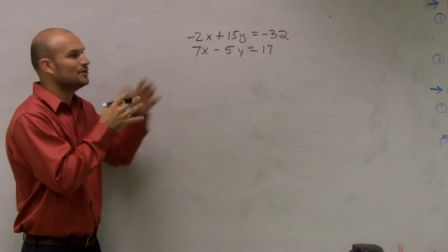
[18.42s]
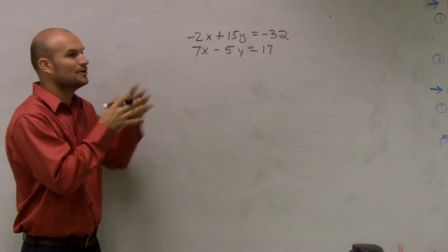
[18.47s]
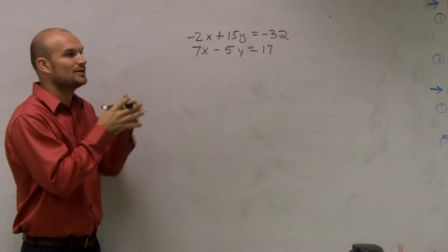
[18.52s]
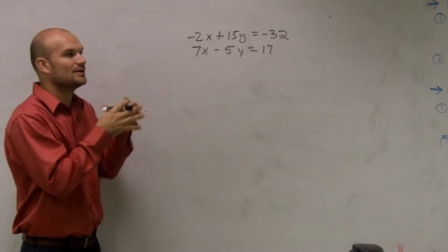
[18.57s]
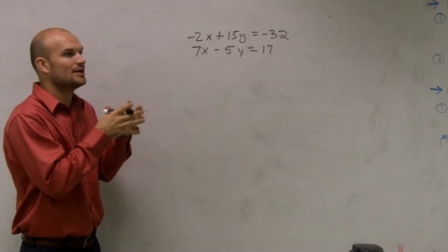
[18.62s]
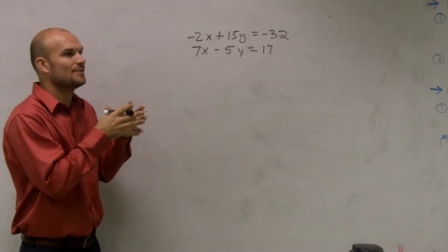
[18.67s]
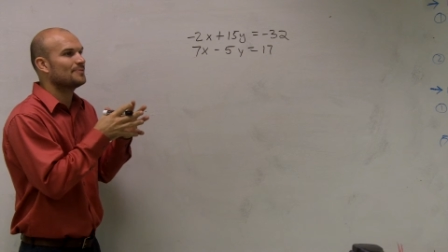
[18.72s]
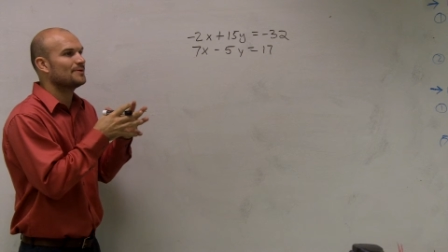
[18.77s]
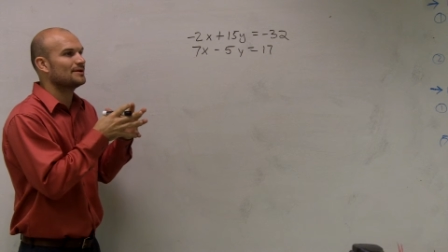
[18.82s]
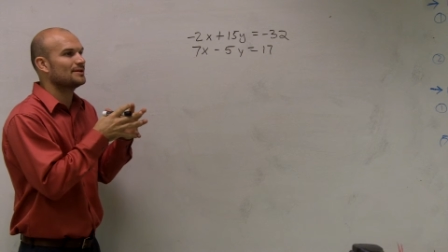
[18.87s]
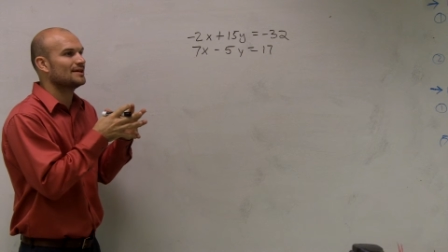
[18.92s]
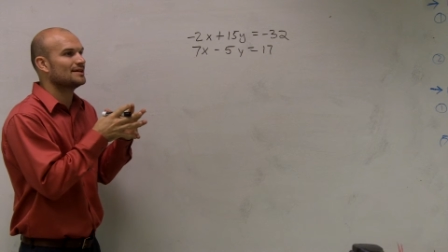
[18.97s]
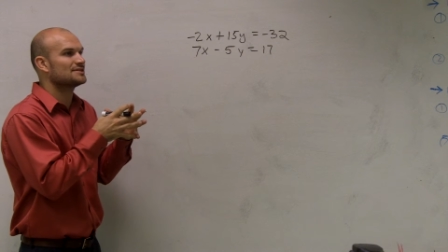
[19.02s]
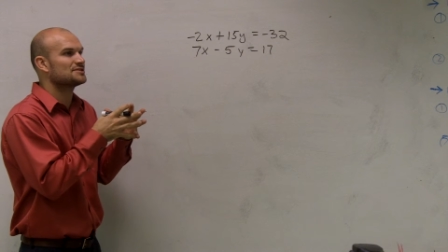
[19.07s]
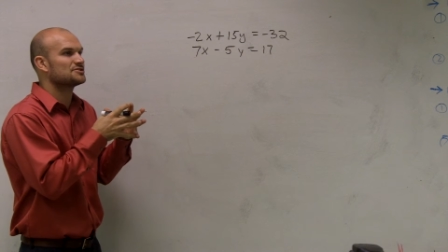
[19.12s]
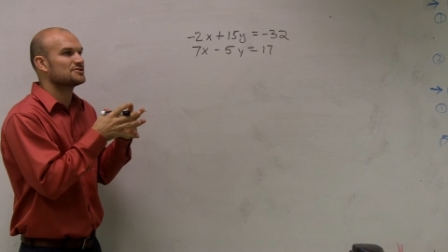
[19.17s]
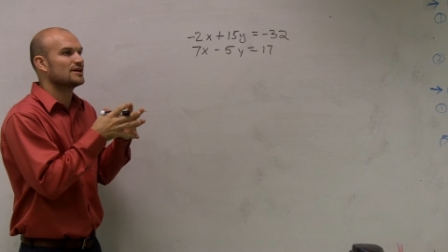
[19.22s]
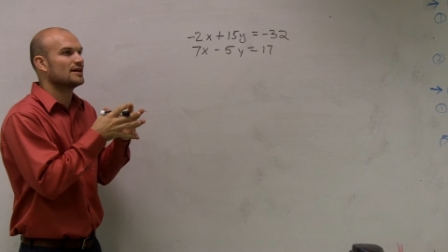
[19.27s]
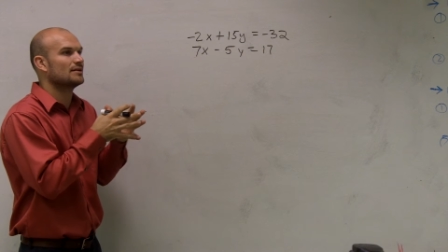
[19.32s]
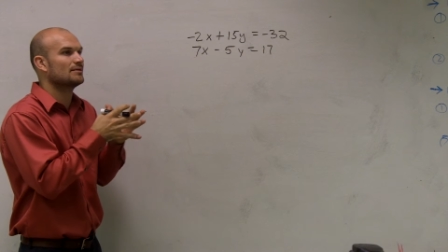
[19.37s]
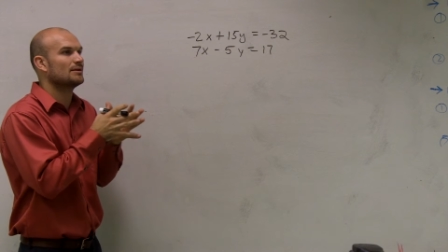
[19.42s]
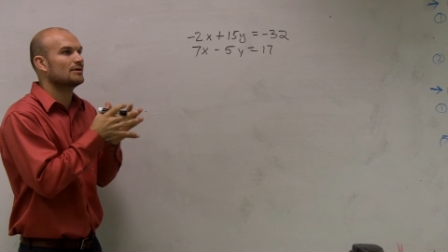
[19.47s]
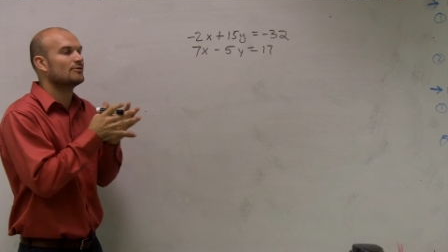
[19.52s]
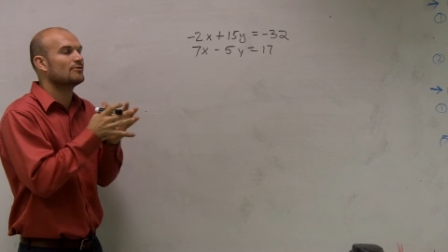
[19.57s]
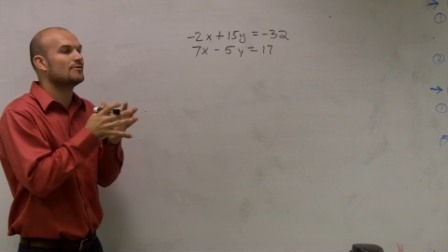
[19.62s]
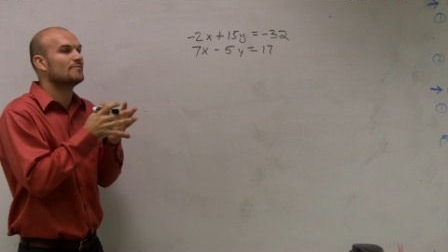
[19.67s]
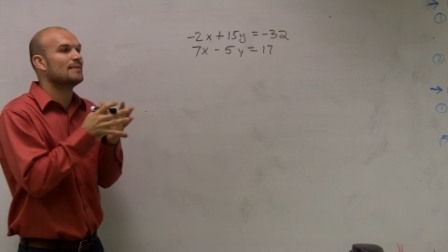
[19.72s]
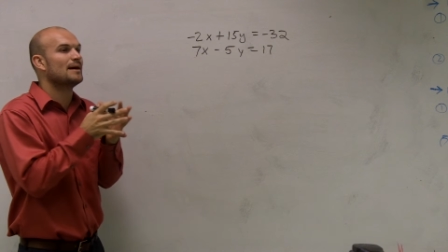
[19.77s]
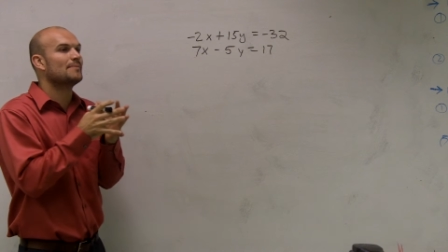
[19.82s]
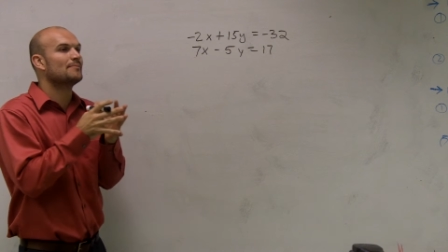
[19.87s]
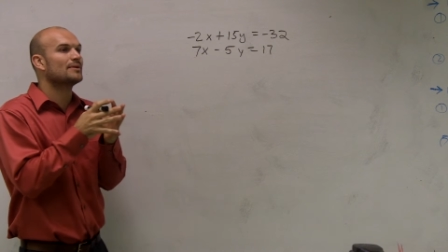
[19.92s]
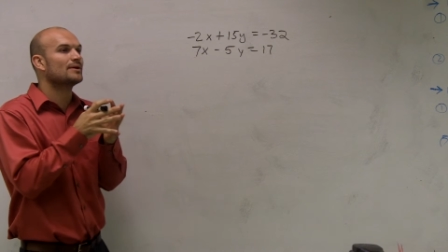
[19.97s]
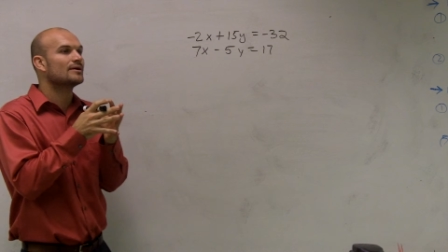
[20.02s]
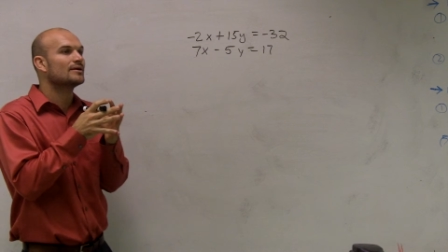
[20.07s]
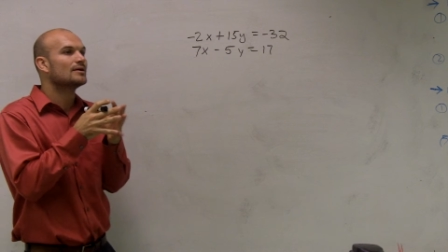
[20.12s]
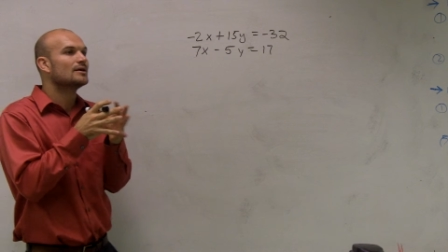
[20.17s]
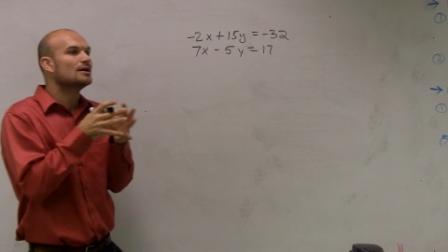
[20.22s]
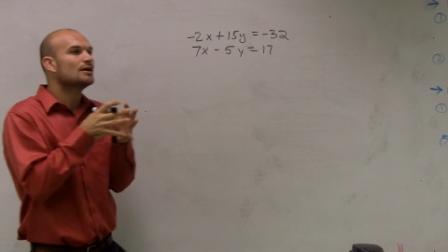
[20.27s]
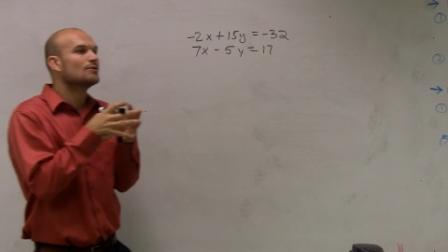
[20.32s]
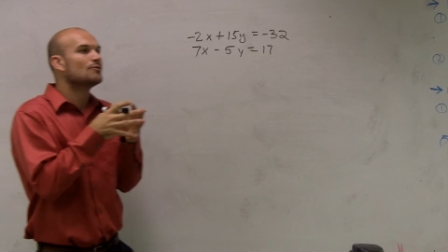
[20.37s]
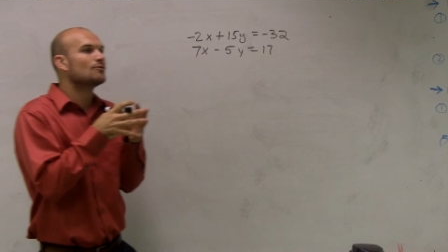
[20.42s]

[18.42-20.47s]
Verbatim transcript: I'm looking up here, ladies and gentlemen, remember,